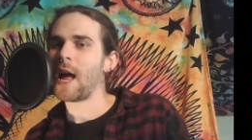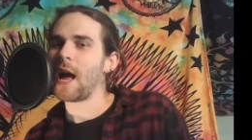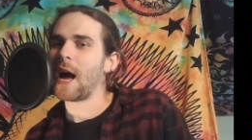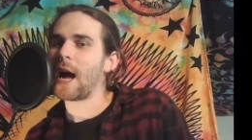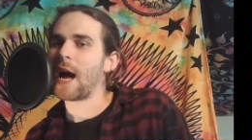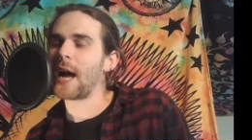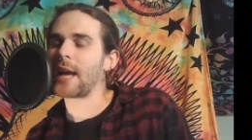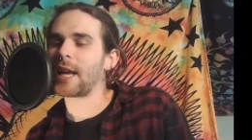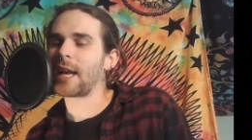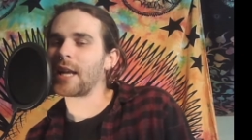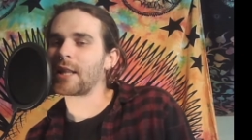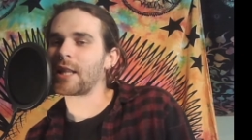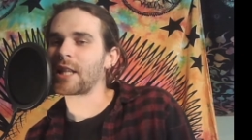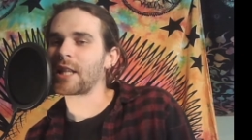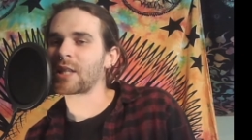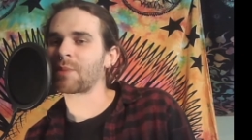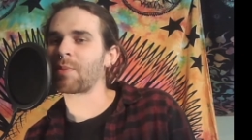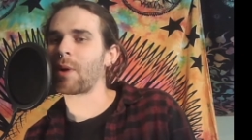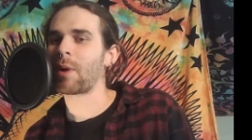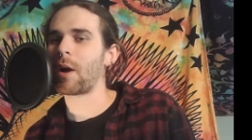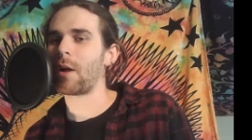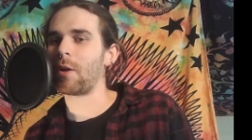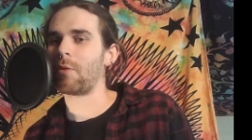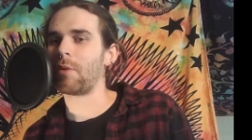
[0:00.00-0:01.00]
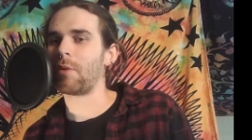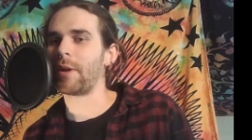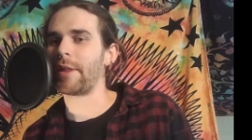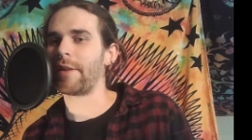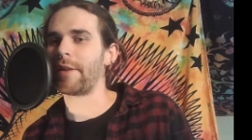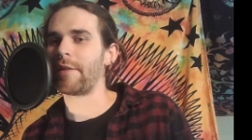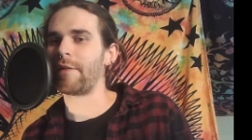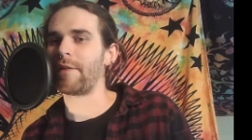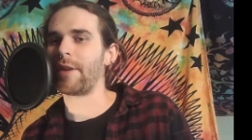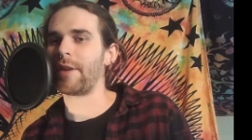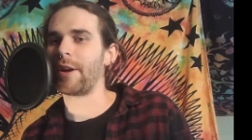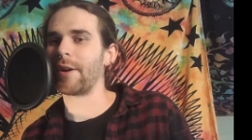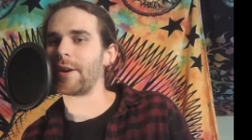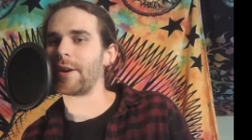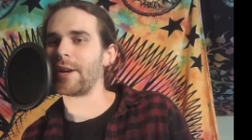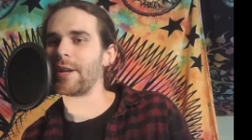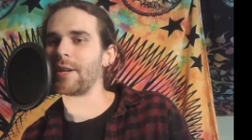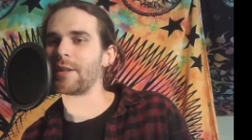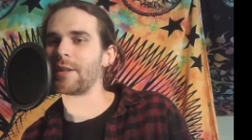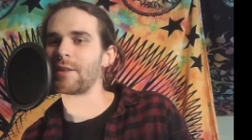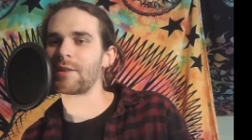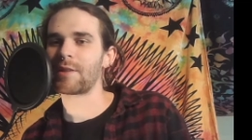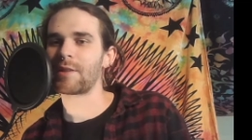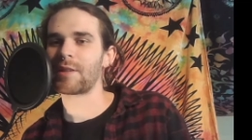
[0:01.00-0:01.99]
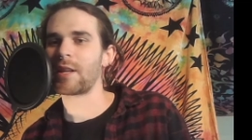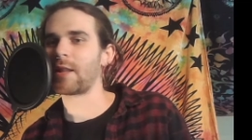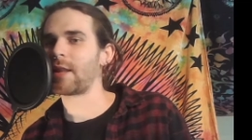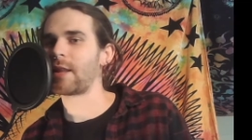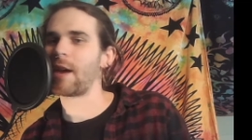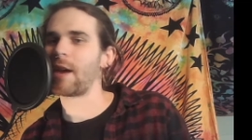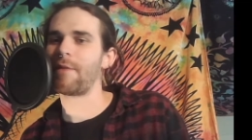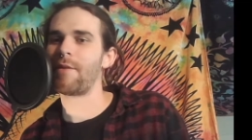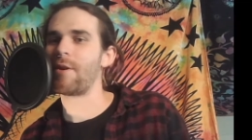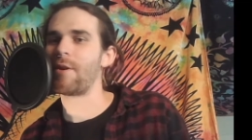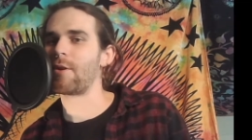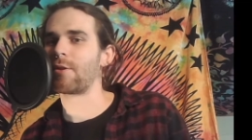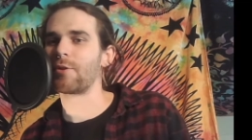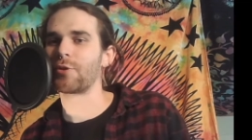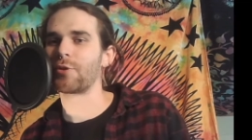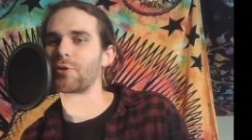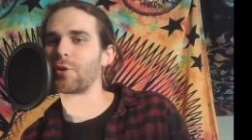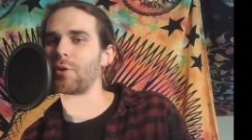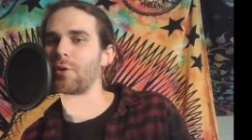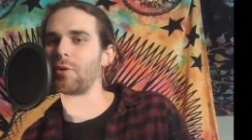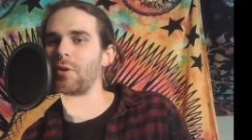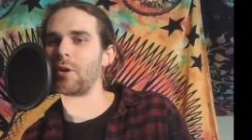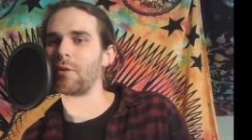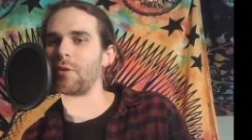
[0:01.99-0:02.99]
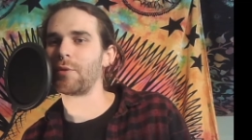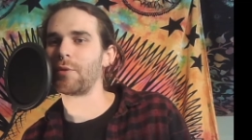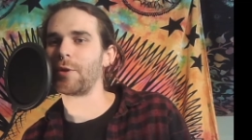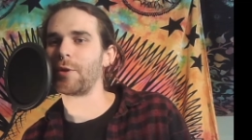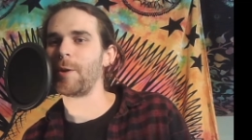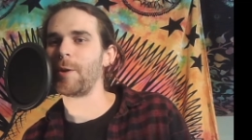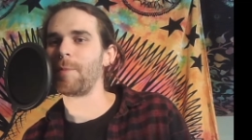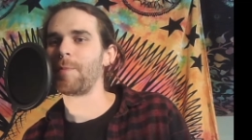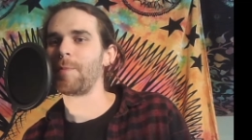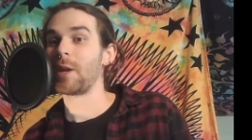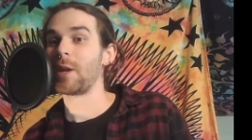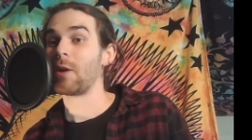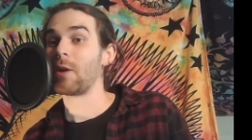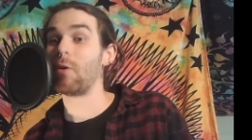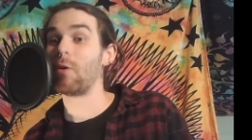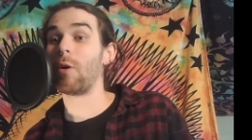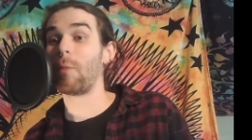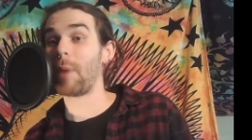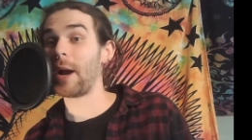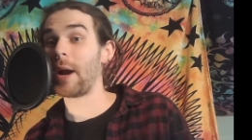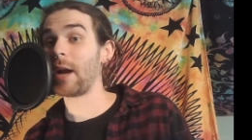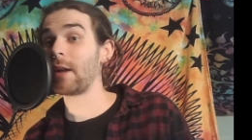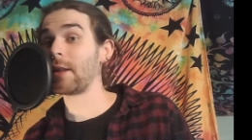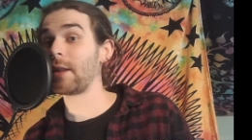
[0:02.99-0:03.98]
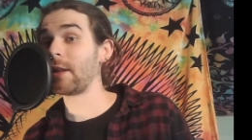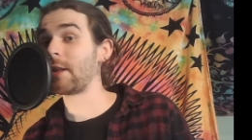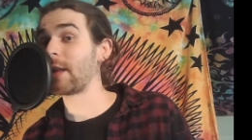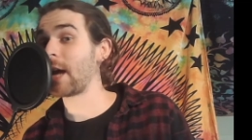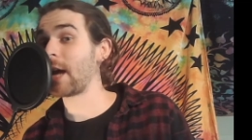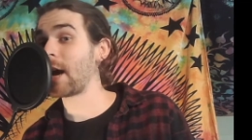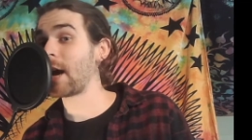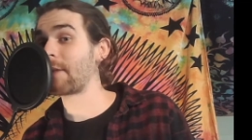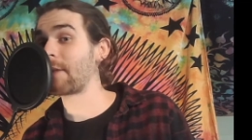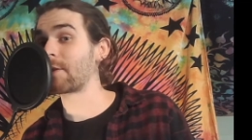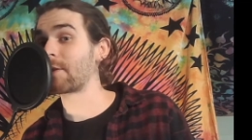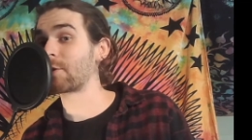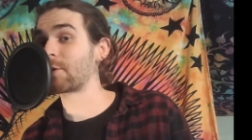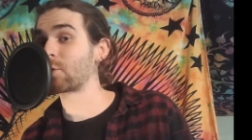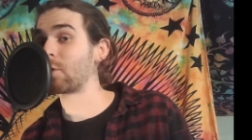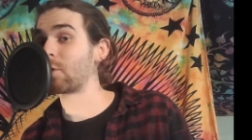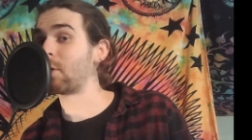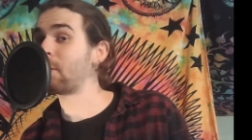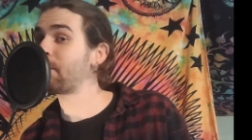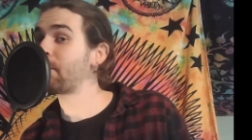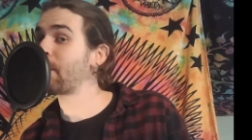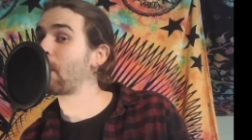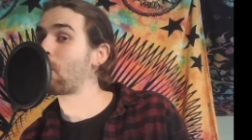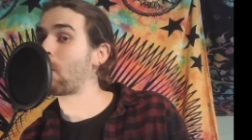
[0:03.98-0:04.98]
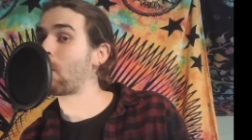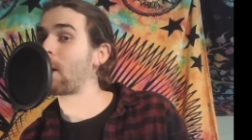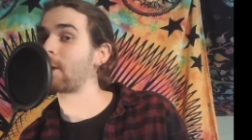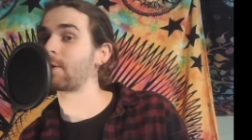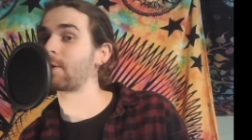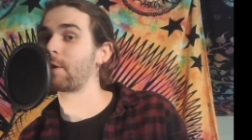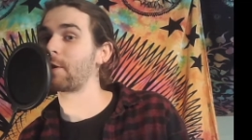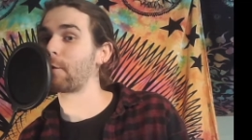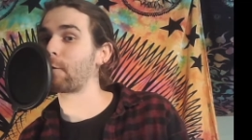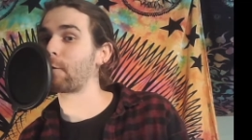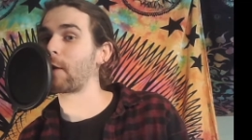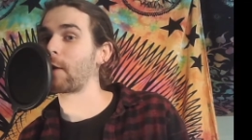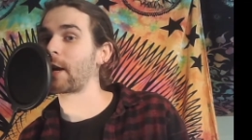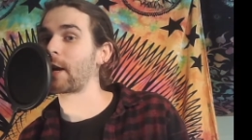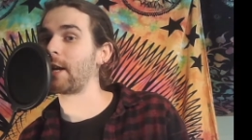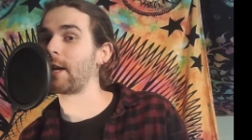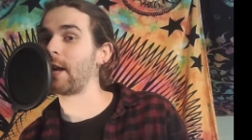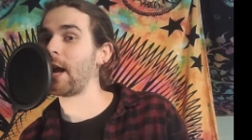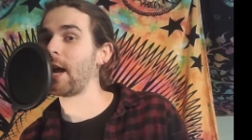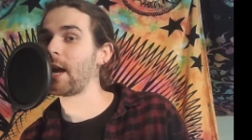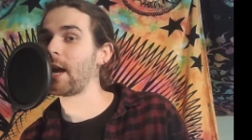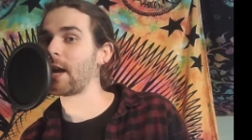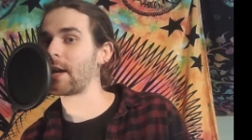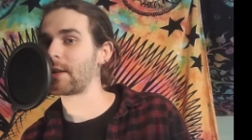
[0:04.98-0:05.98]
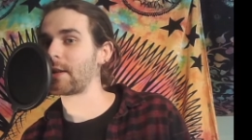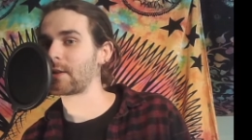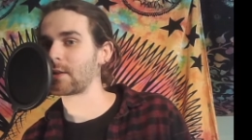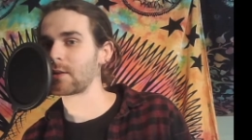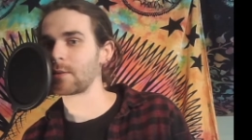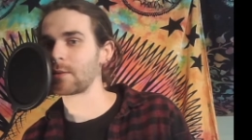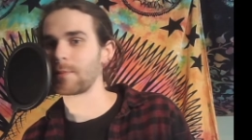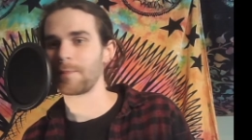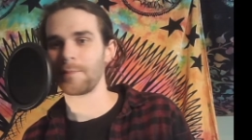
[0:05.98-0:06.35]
I get that's probably where the fear is that they have no control over it. Well, apparently they have control if they wash their freaking hands.